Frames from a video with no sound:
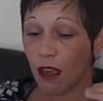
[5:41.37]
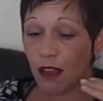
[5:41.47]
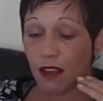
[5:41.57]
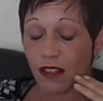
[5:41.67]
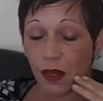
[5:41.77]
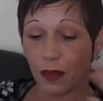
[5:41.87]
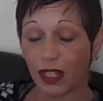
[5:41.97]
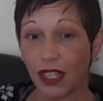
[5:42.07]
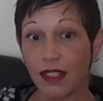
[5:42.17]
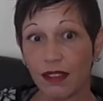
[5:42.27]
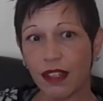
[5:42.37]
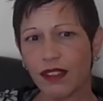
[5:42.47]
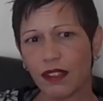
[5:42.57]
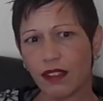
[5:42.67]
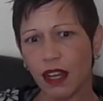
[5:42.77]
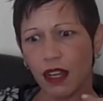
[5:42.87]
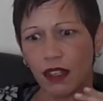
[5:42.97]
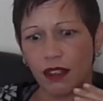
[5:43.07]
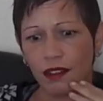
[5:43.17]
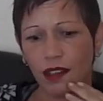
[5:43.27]
So anyway, I get this letter saying
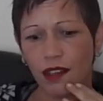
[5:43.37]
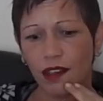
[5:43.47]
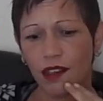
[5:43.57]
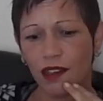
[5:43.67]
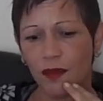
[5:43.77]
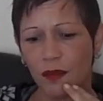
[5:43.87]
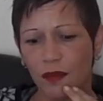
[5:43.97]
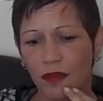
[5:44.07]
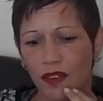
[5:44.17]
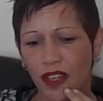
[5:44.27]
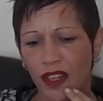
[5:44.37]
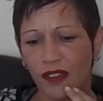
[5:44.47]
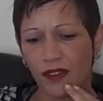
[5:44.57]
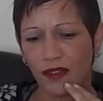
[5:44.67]
that they've